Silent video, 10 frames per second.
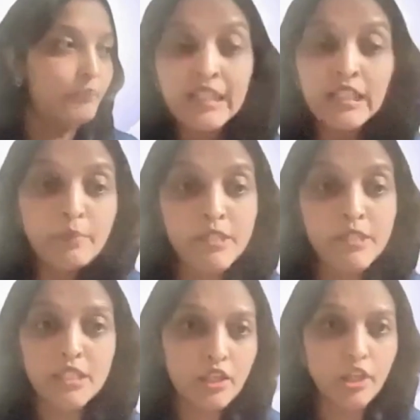
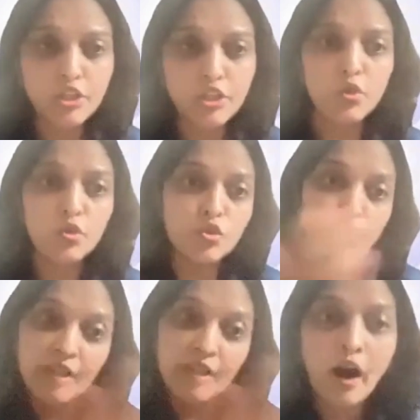intimacy issues
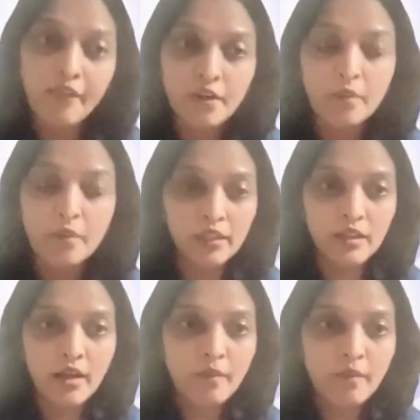with other male
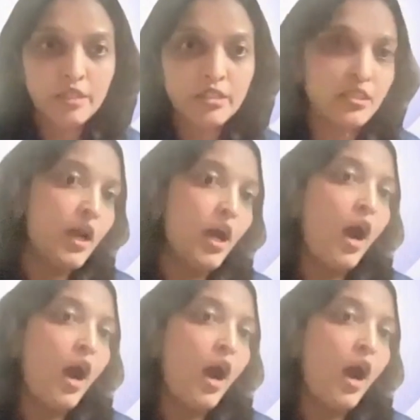therapists,